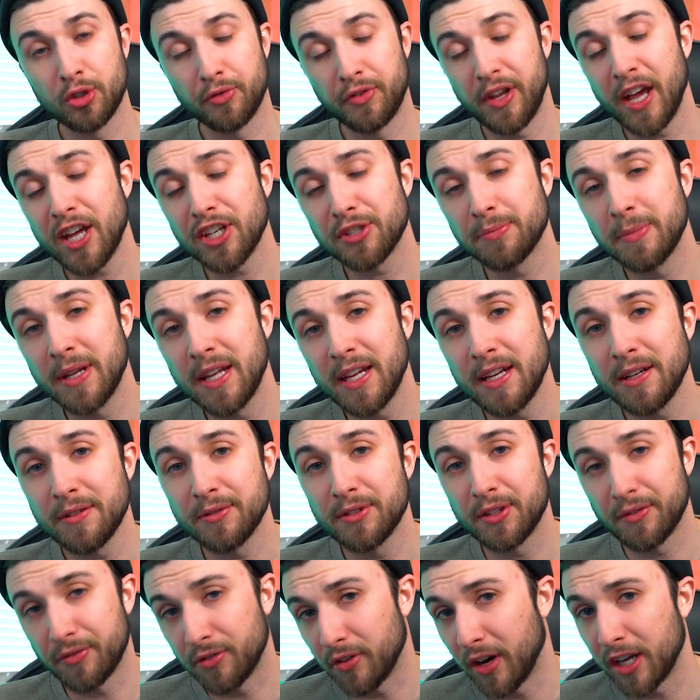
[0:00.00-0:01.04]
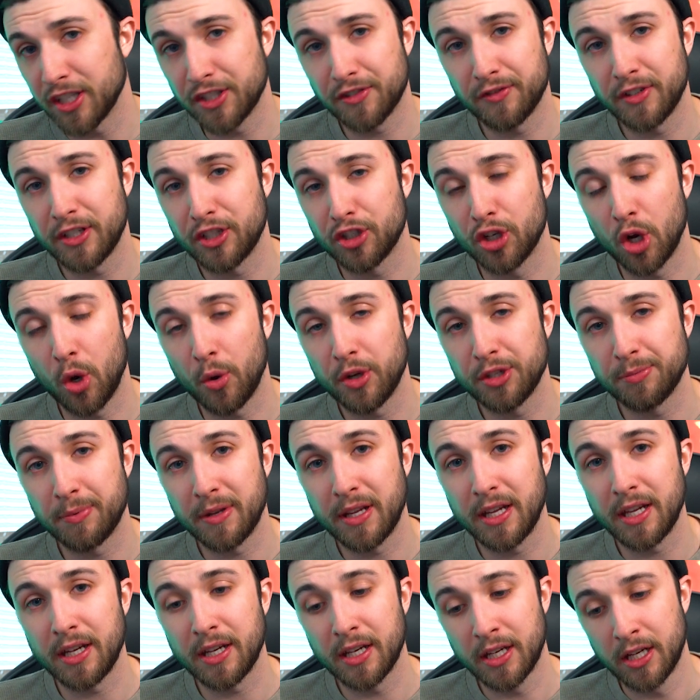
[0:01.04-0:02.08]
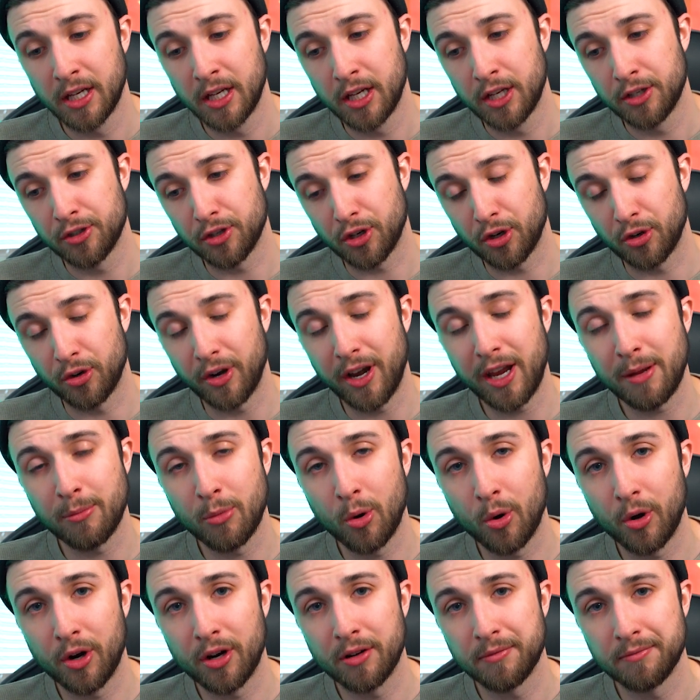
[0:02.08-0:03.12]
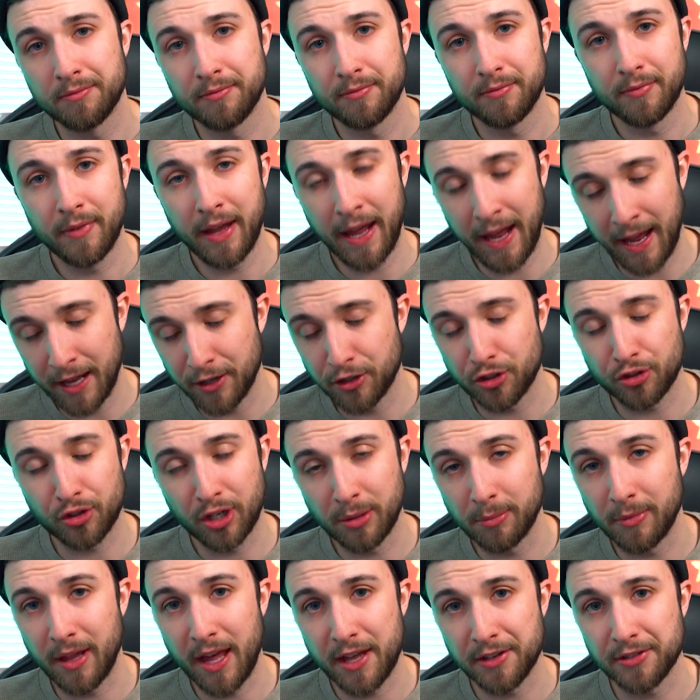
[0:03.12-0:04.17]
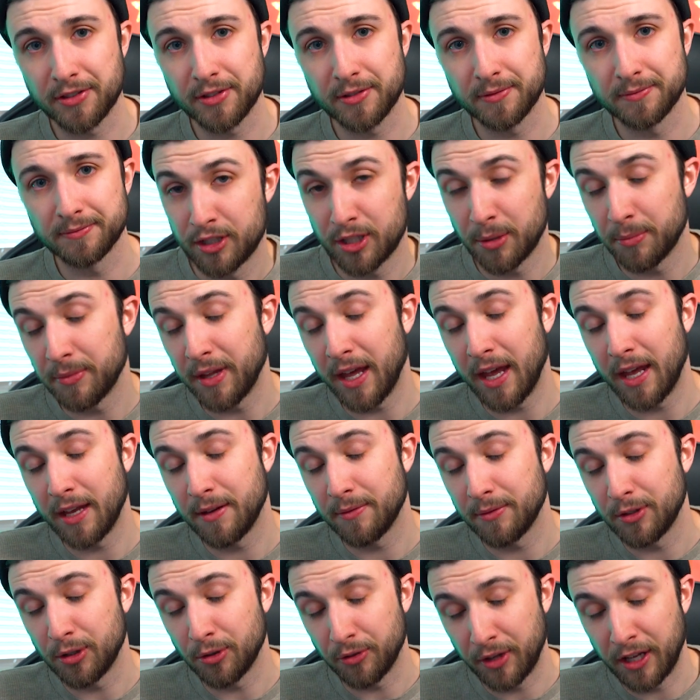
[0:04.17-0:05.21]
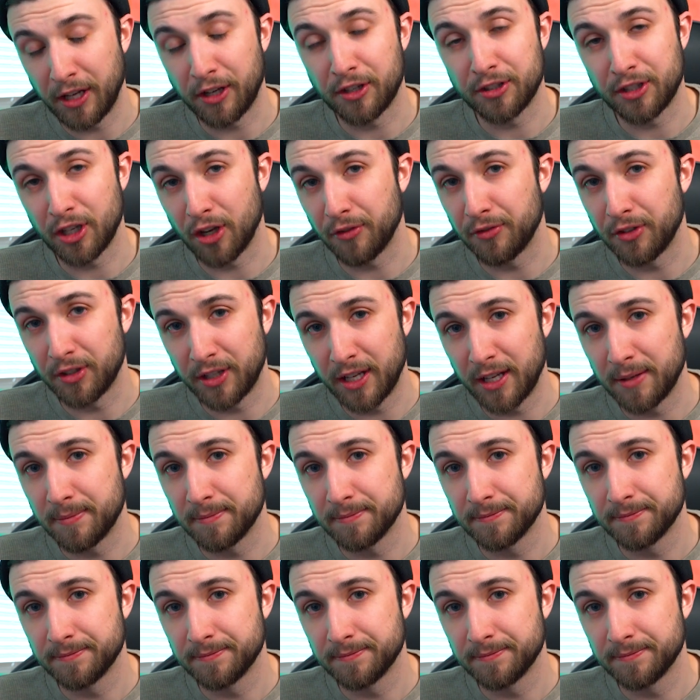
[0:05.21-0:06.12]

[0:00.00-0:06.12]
So if you ask me, the philosophy should always be to create more and stream less. Someday, you'll thank yourself you did.